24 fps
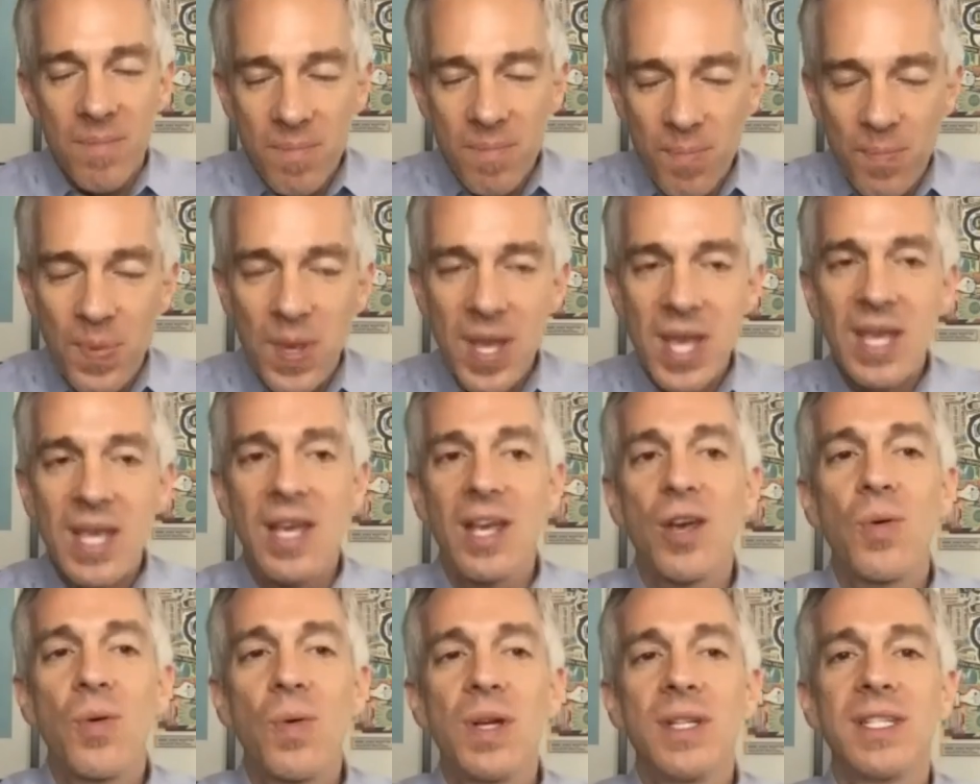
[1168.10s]
being
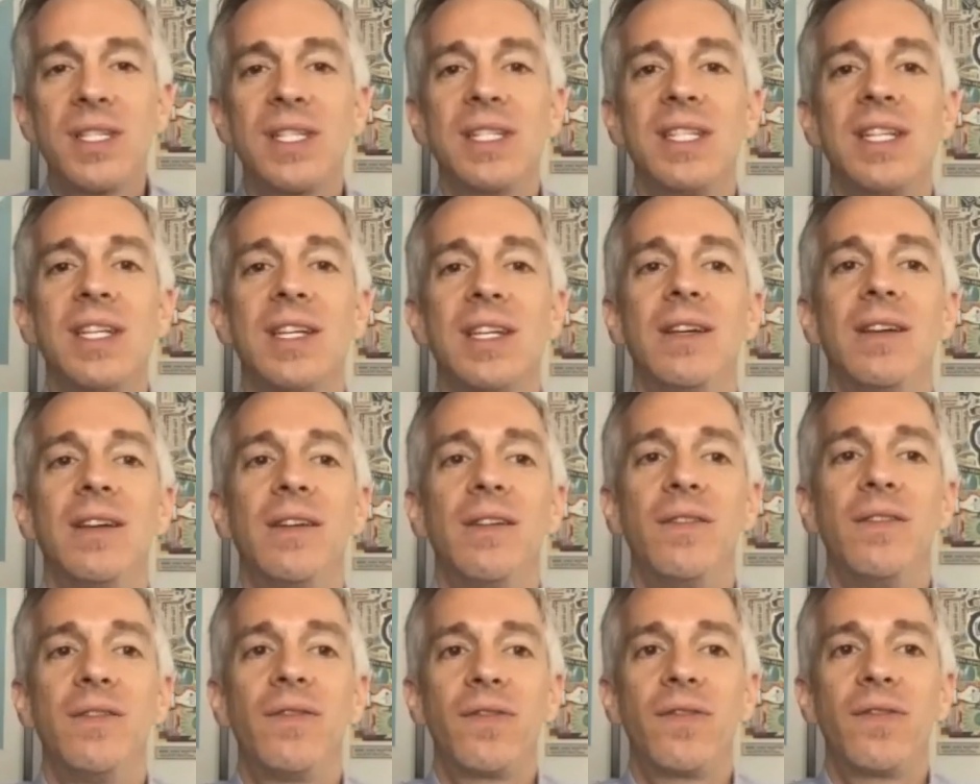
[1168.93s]

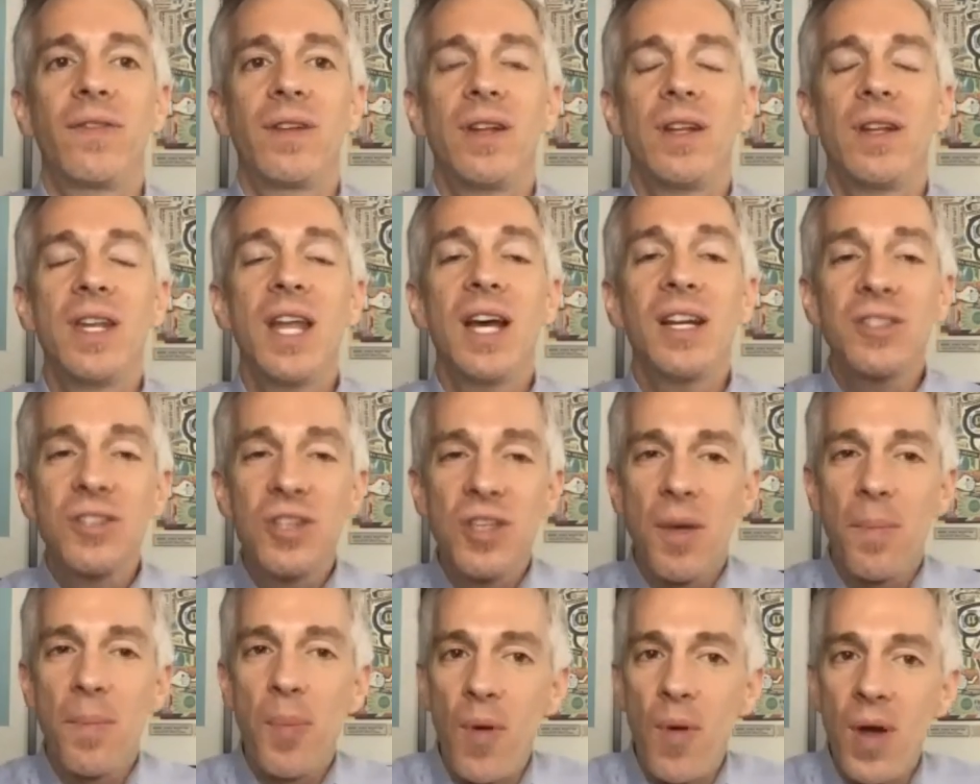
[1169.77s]
inquisitive, not to
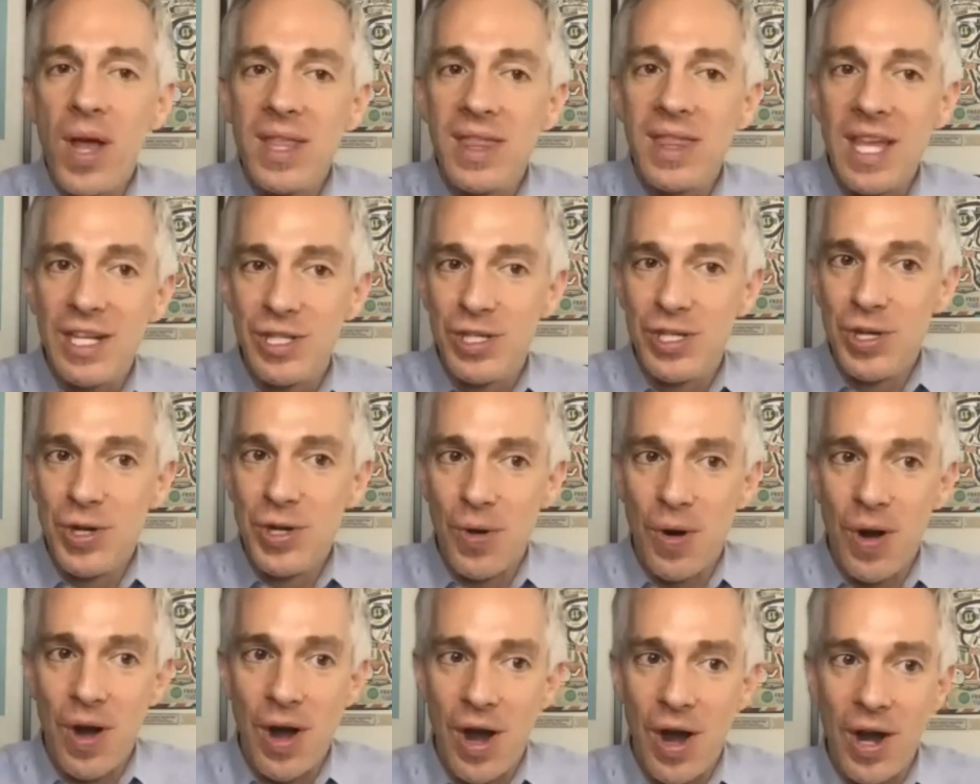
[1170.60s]
the point that you
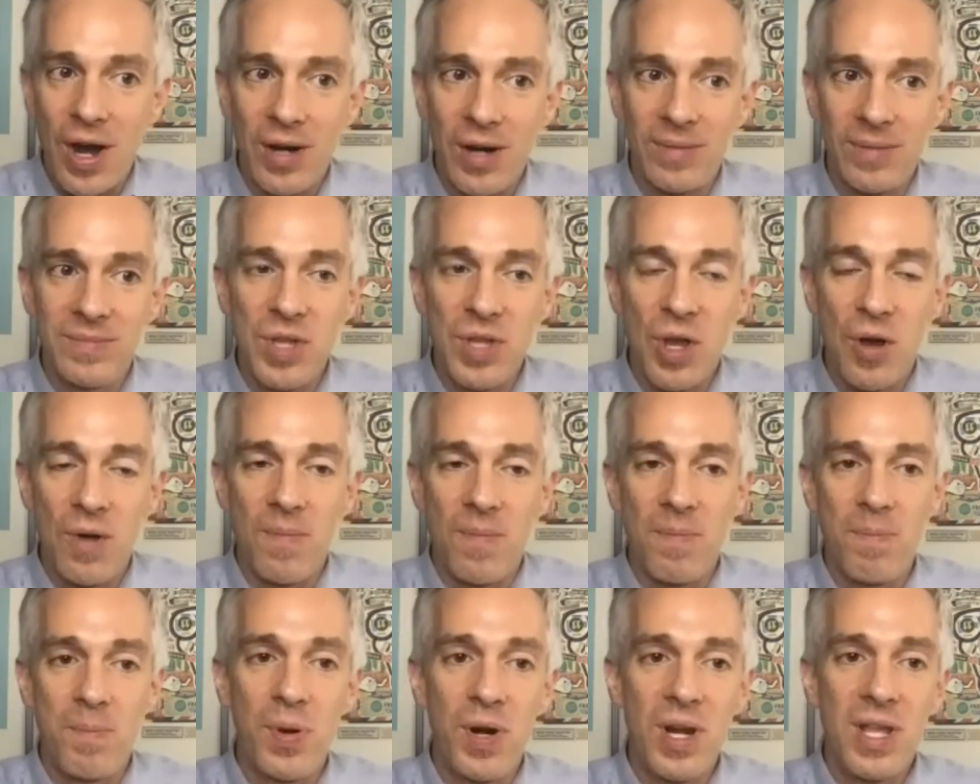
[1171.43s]
are, you know,
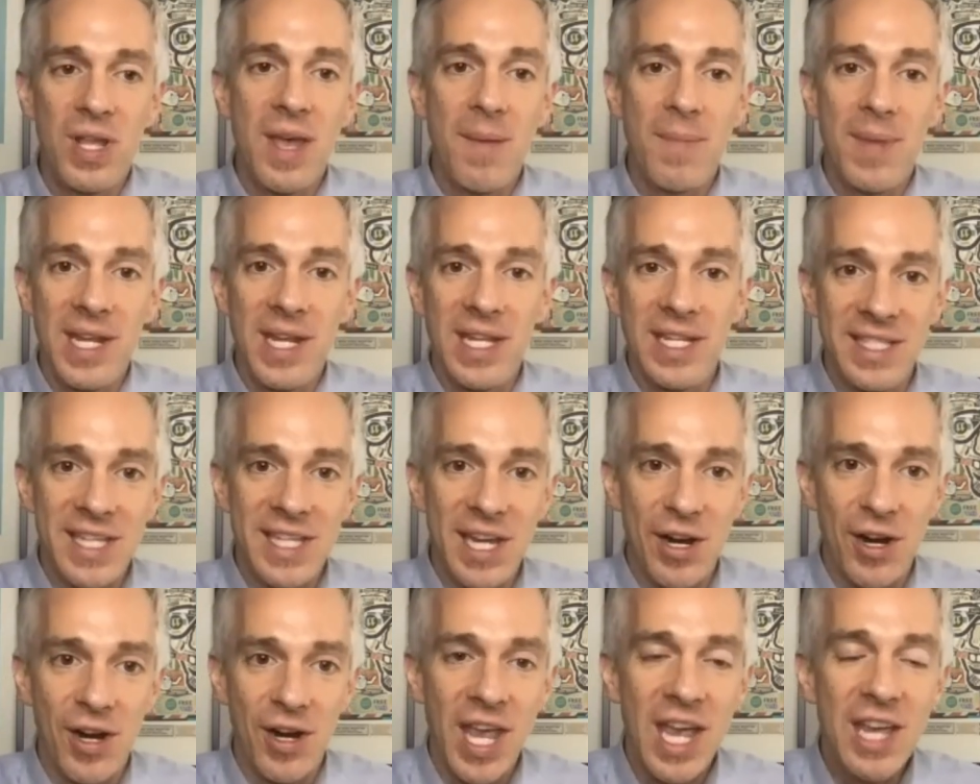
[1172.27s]
putting them in an
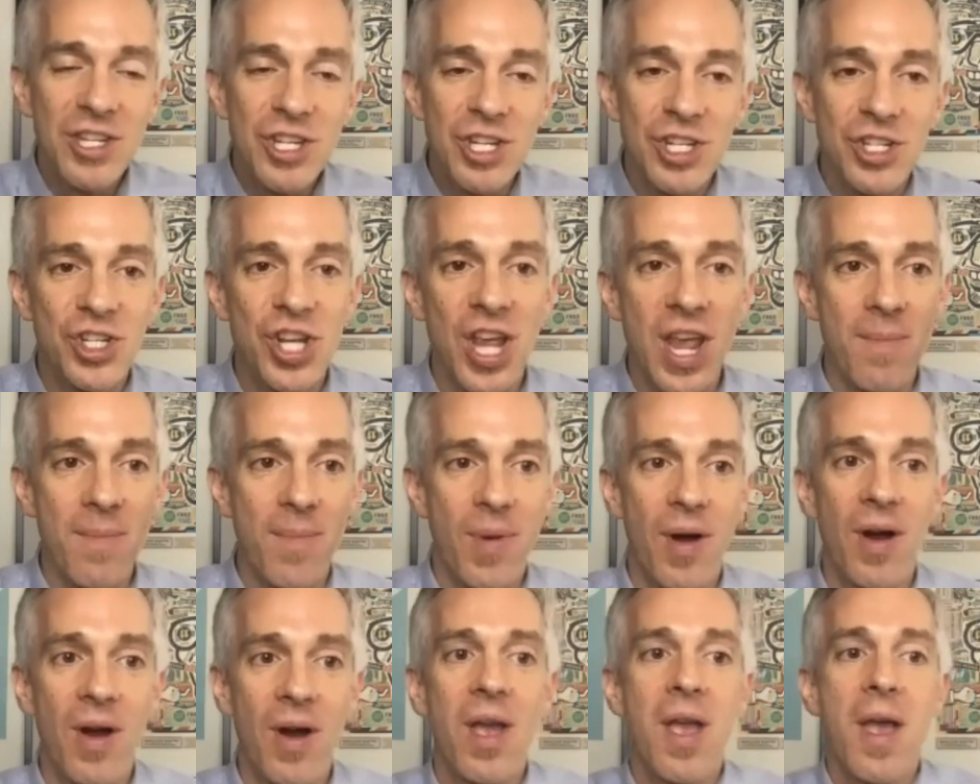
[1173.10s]
interrogation
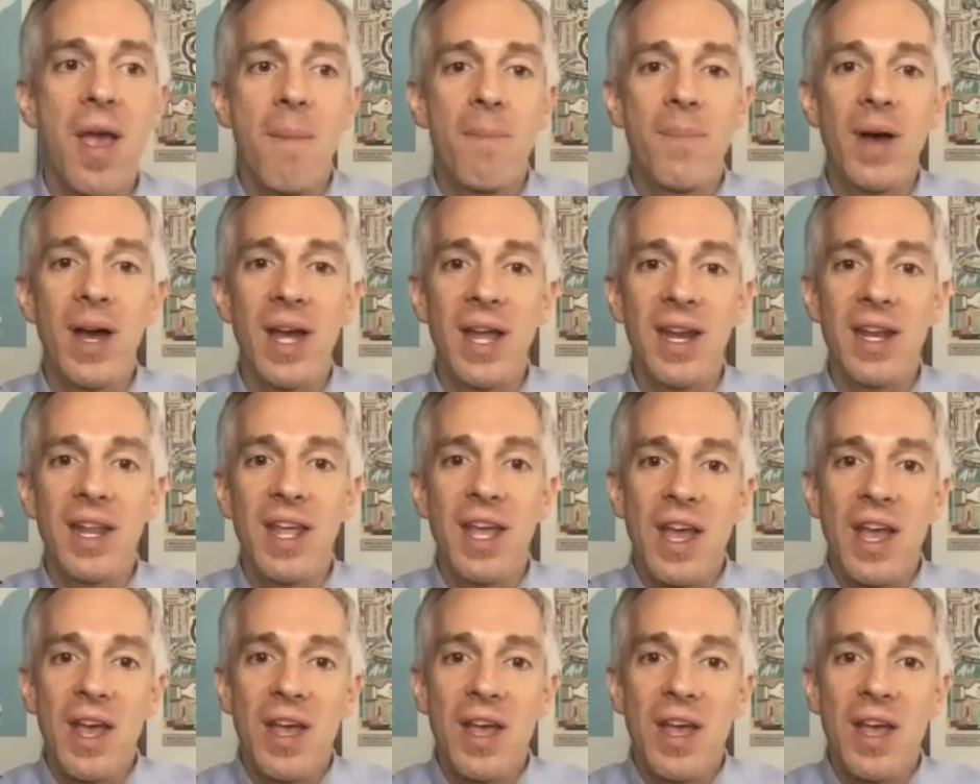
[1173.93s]
chamber, but,